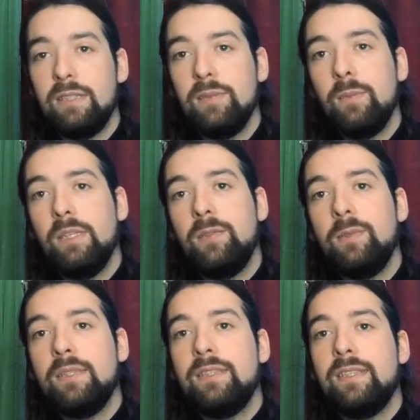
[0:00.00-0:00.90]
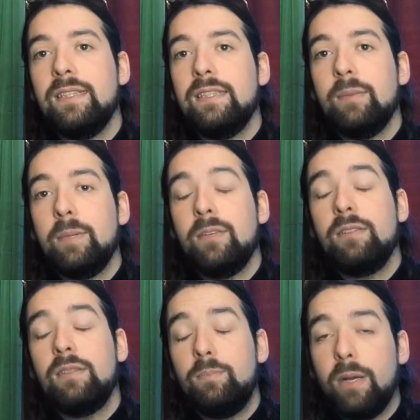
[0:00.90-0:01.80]
We do it
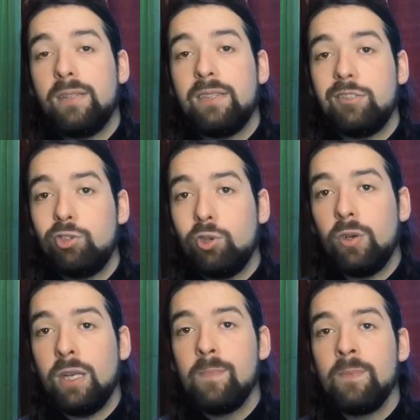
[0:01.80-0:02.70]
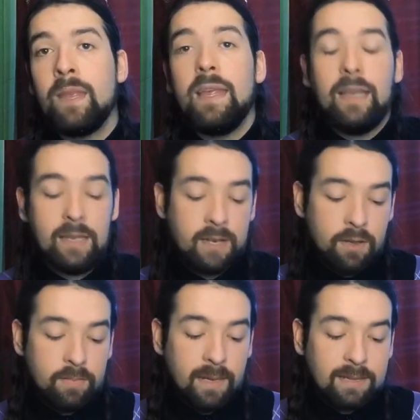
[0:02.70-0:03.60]
because it brings us joy,
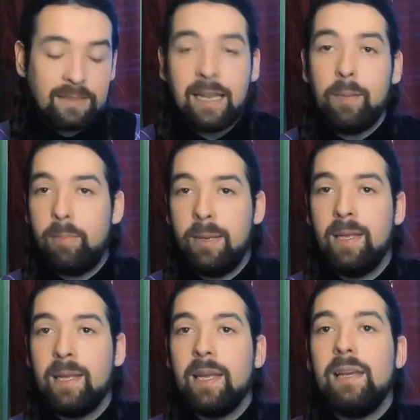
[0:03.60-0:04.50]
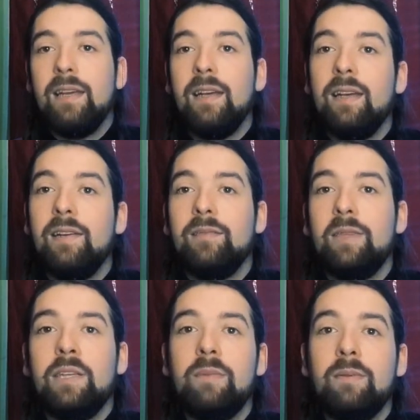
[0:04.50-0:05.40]
it makes us happy.
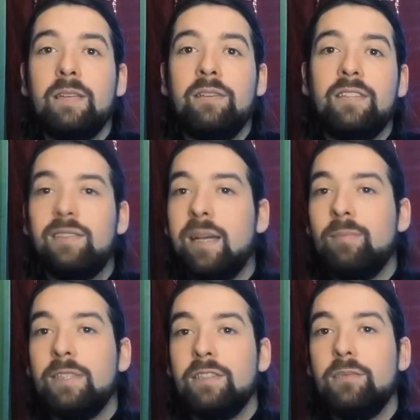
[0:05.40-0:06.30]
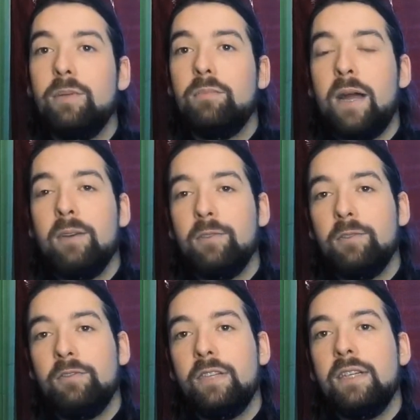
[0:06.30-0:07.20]
It gives us something to be proud
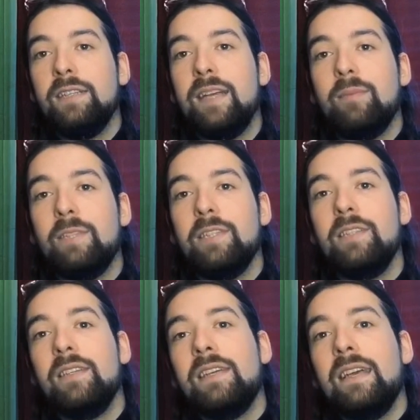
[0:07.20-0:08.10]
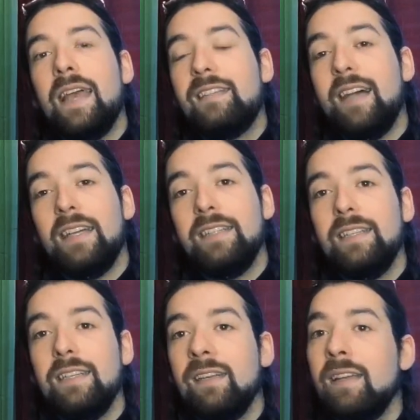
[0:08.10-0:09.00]
of, something
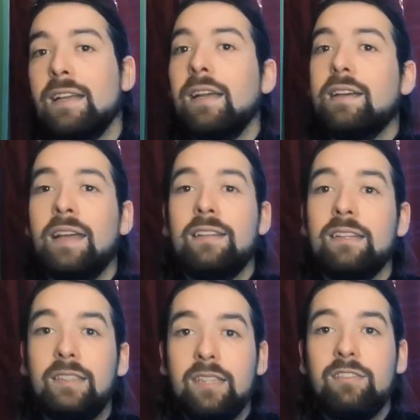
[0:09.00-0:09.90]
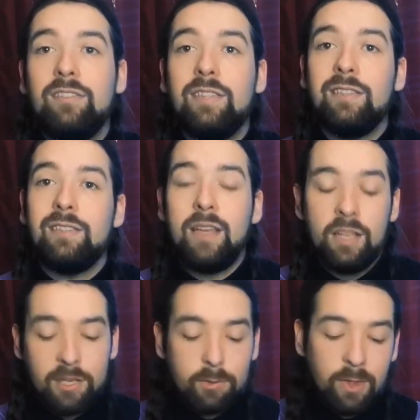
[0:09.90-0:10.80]
exciting, and it teaches us
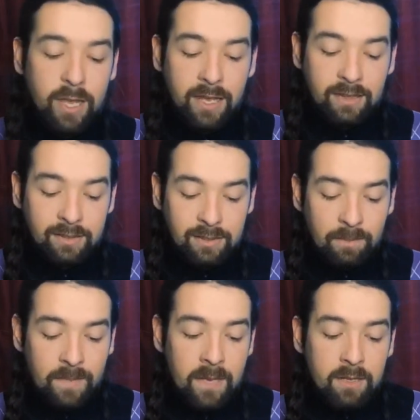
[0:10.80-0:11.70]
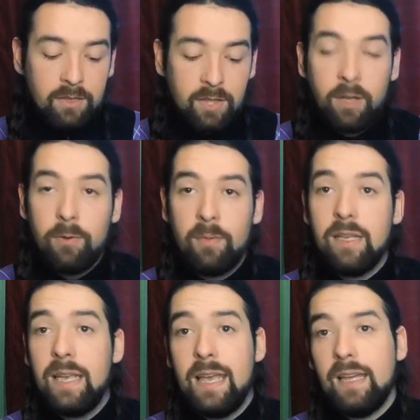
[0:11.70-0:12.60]
new things. So
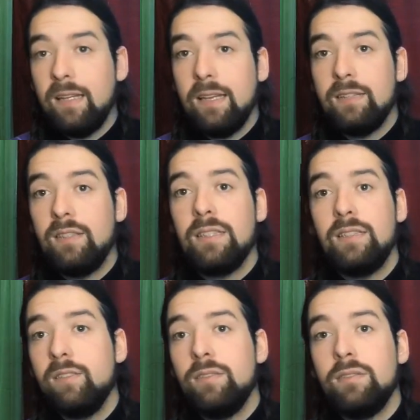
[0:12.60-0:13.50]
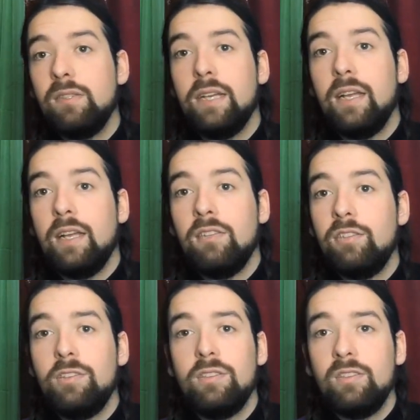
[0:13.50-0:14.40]
yeah, as long as you
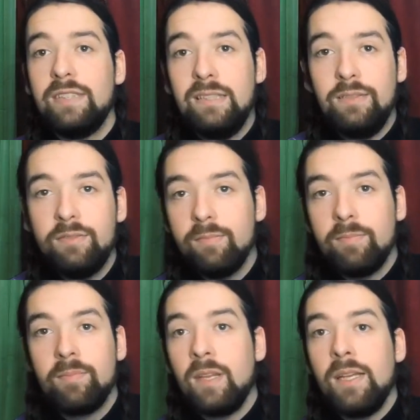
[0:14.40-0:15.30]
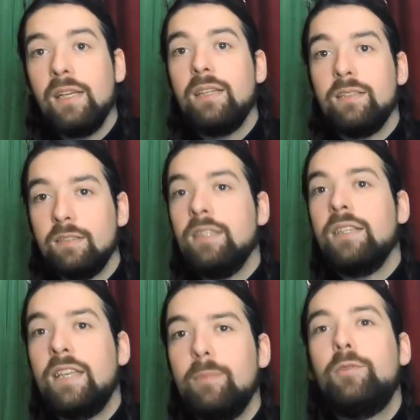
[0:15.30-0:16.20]
enjoy yourself,
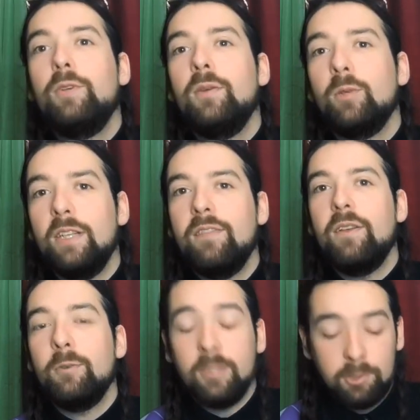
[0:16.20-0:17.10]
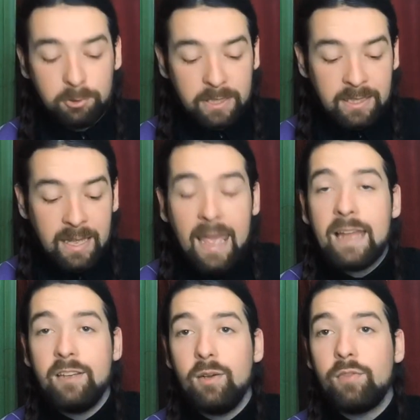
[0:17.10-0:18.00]
keep doing whatever you are doing.
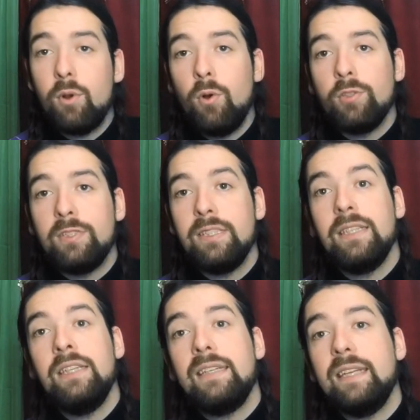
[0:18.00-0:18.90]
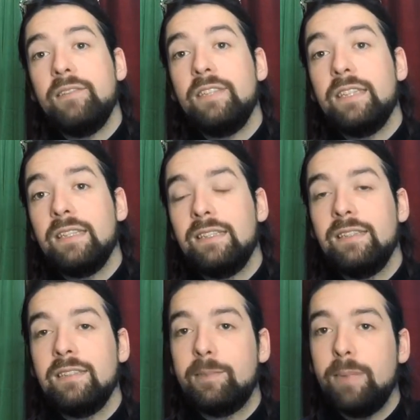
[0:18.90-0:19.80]
And of course, not everything is in
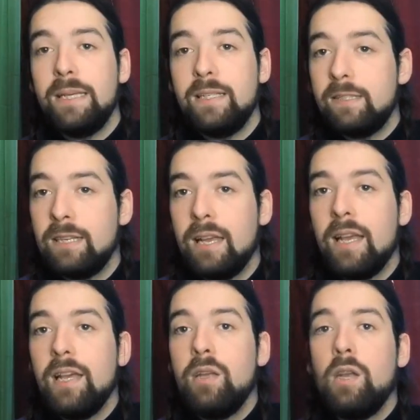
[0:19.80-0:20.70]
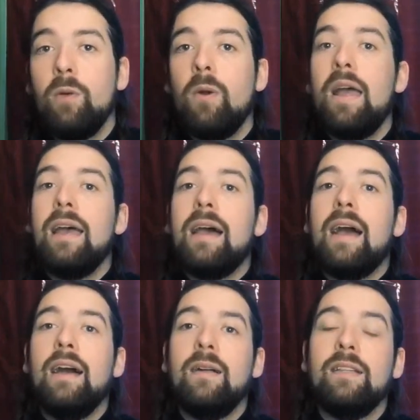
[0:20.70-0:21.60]
the speed.
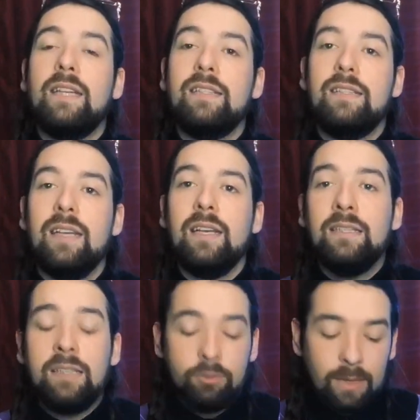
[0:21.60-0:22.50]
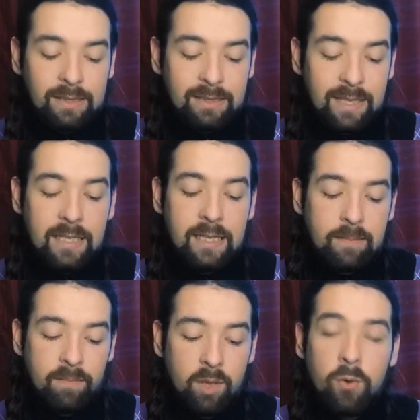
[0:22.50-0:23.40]
There's a knitwear
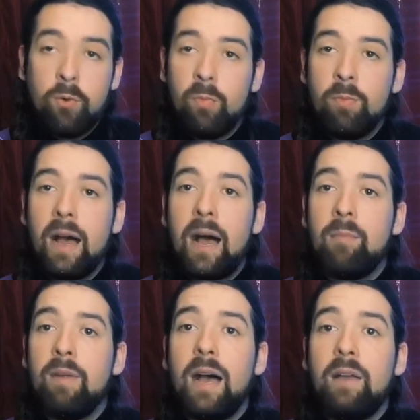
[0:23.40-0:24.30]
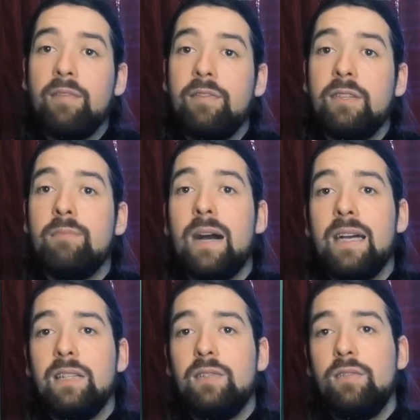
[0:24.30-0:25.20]
designer whom I've
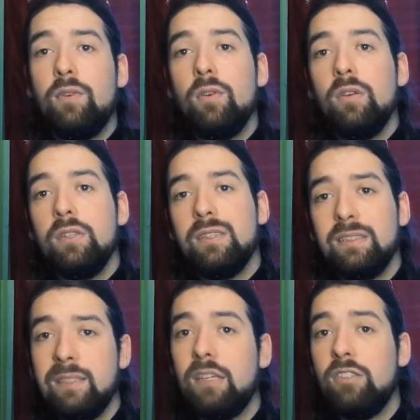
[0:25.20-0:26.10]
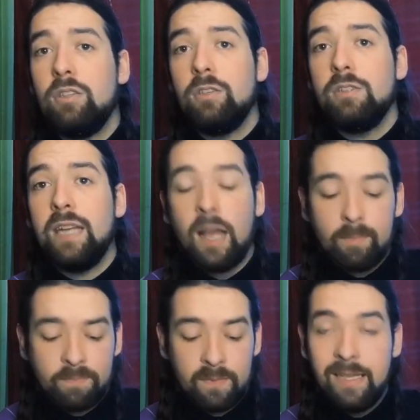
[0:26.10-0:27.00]
admired for such a long
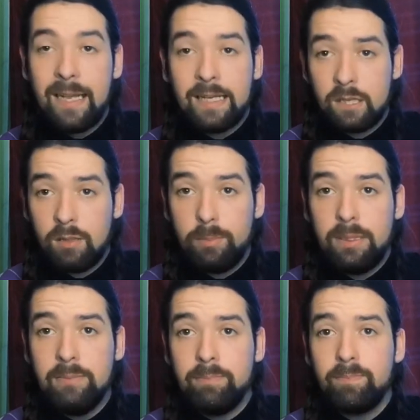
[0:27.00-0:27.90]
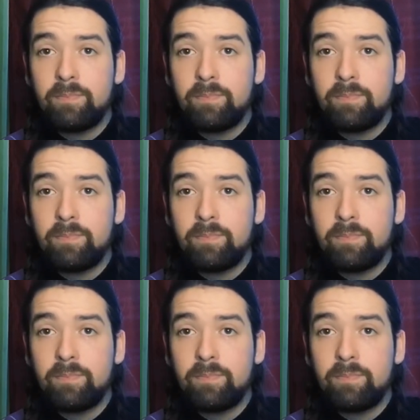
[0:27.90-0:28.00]
time, Di Gilpin.